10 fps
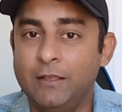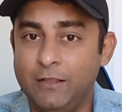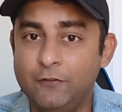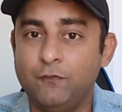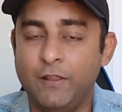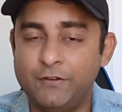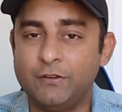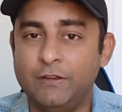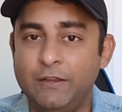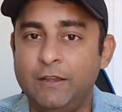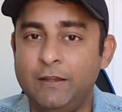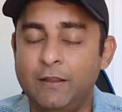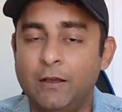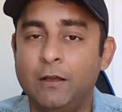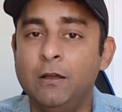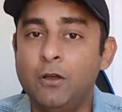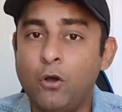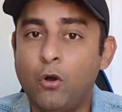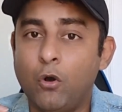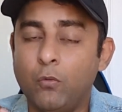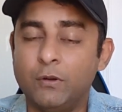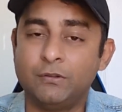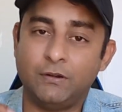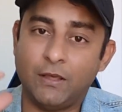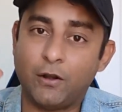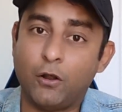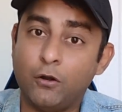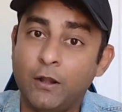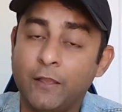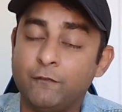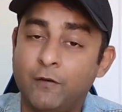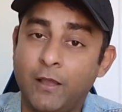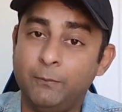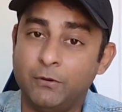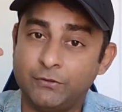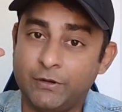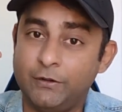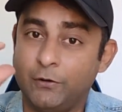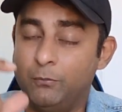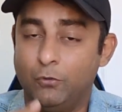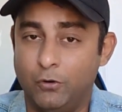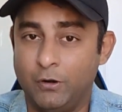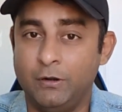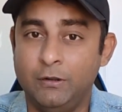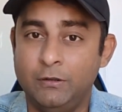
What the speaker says: inflation in India hovers at around like 5% or more,